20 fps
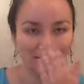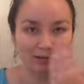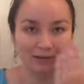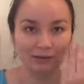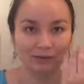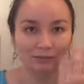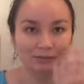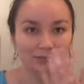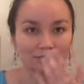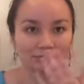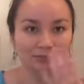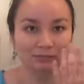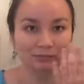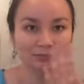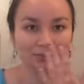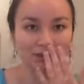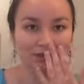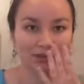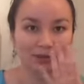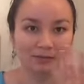a,
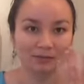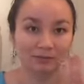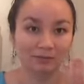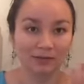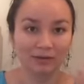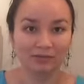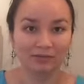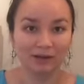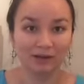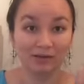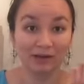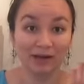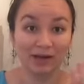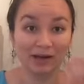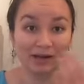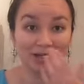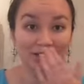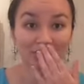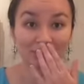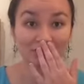you know, a very
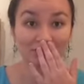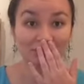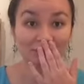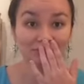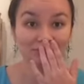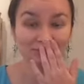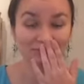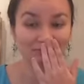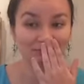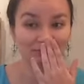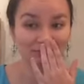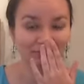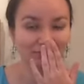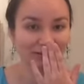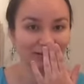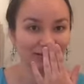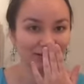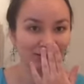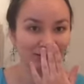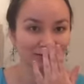Asian,
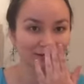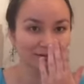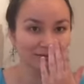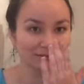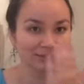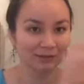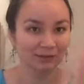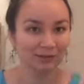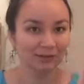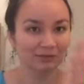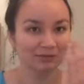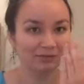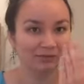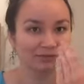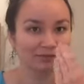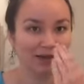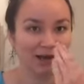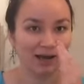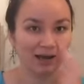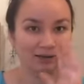like
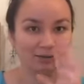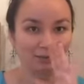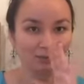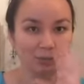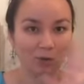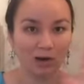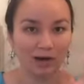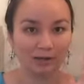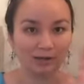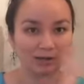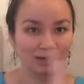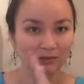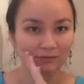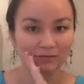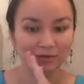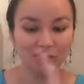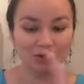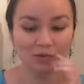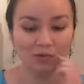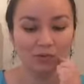flat, wider
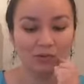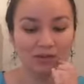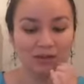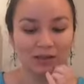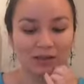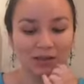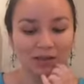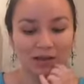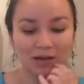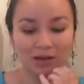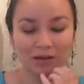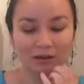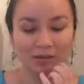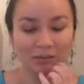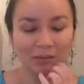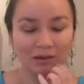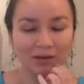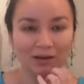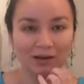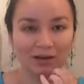nose,
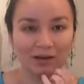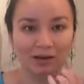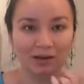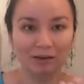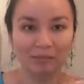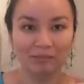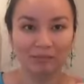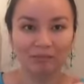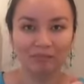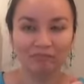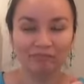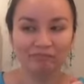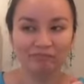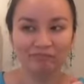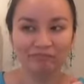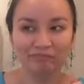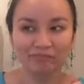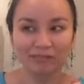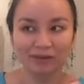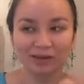but
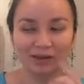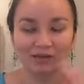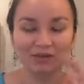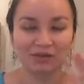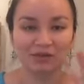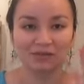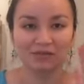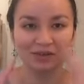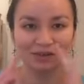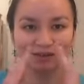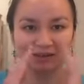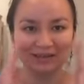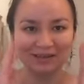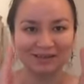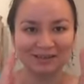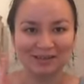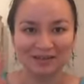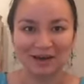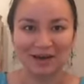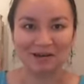I just feel like
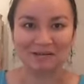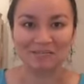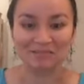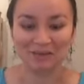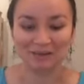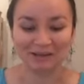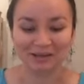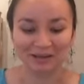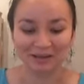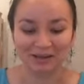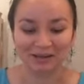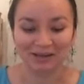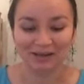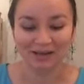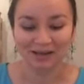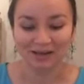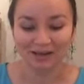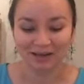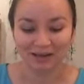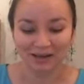it's gotten bigger.
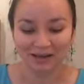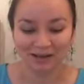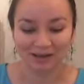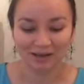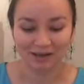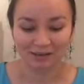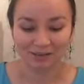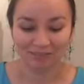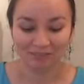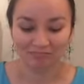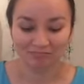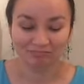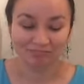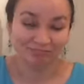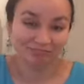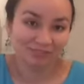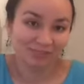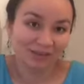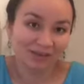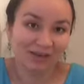
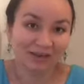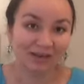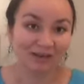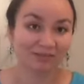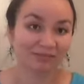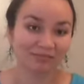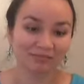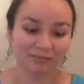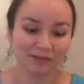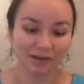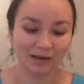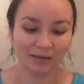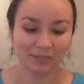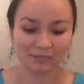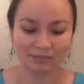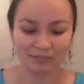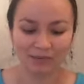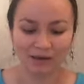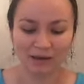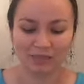You know,
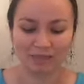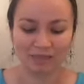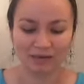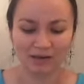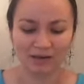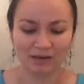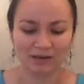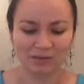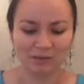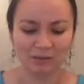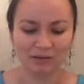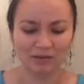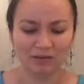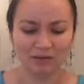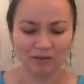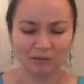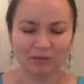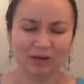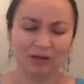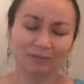I think it's one of
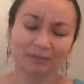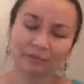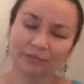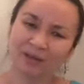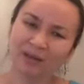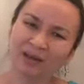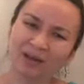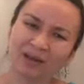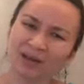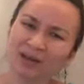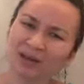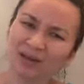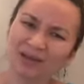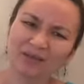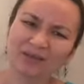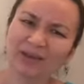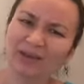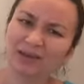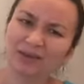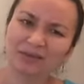the, well, you know
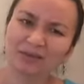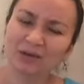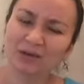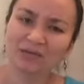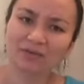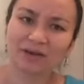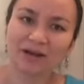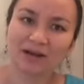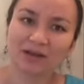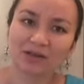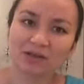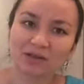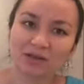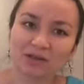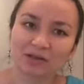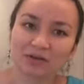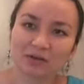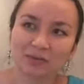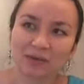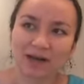what? I don't know if it actually
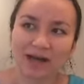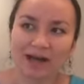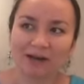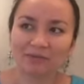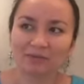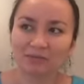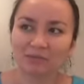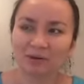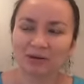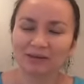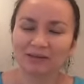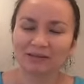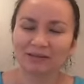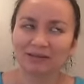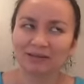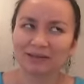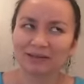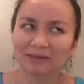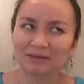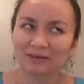goes away after
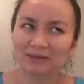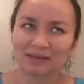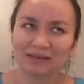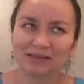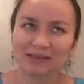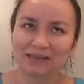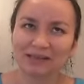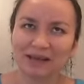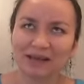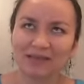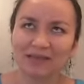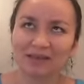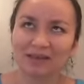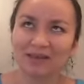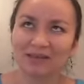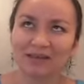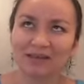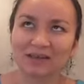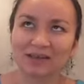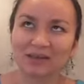pregnancy. I was gonna say I think
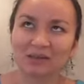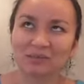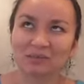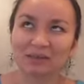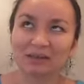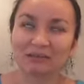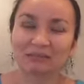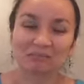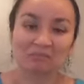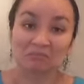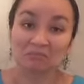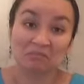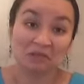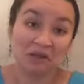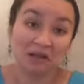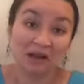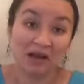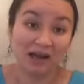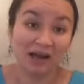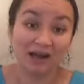it does, but
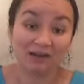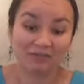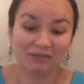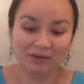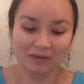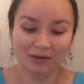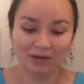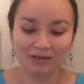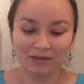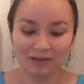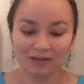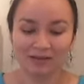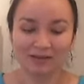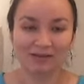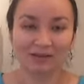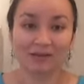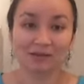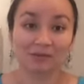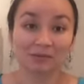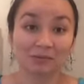I have no idea,
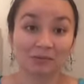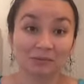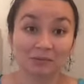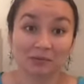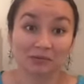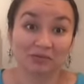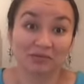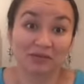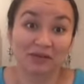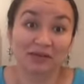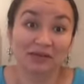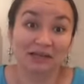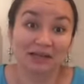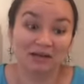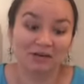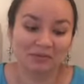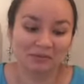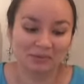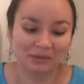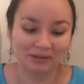so we'll find
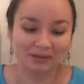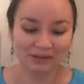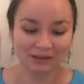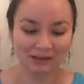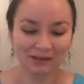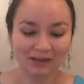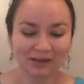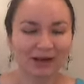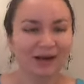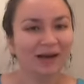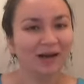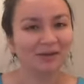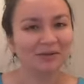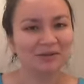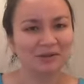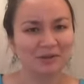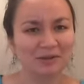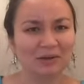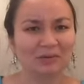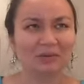out. But I
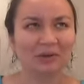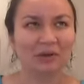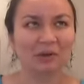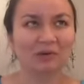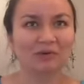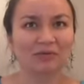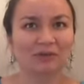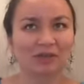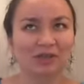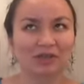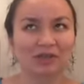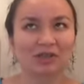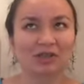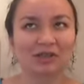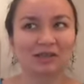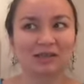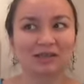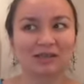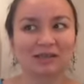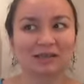also don't know if it's
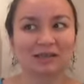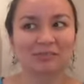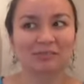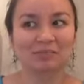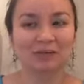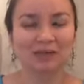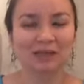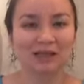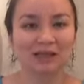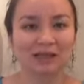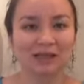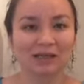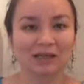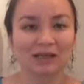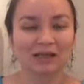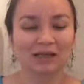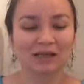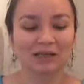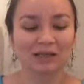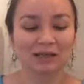just me
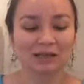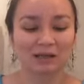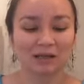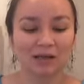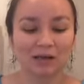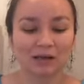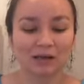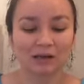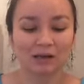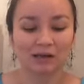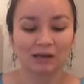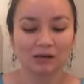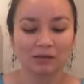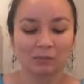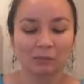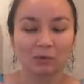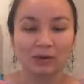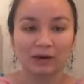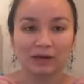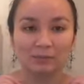
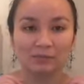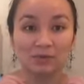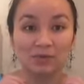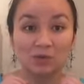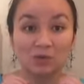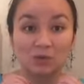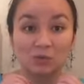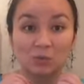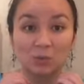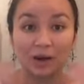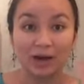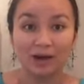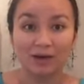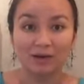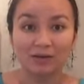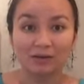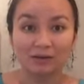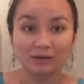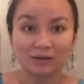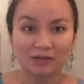when I'm
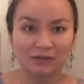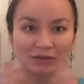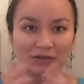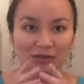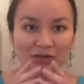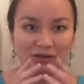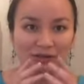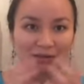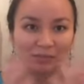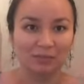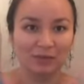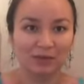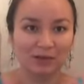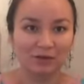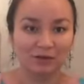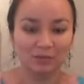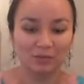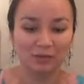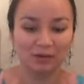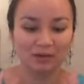swelled, if it just
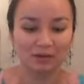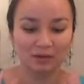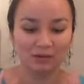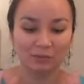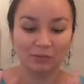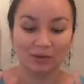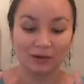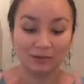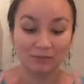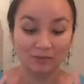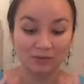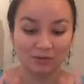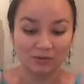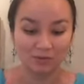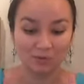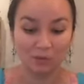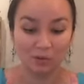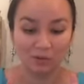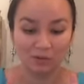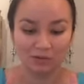appears bigger when I'm
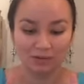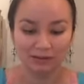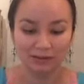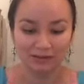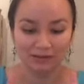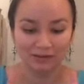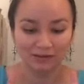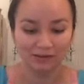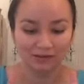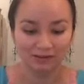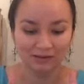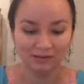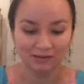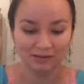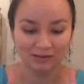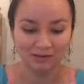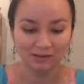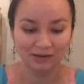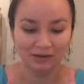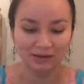swollen,
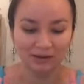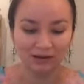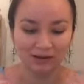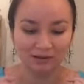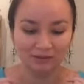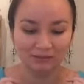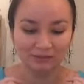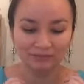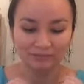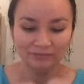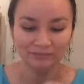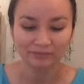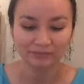or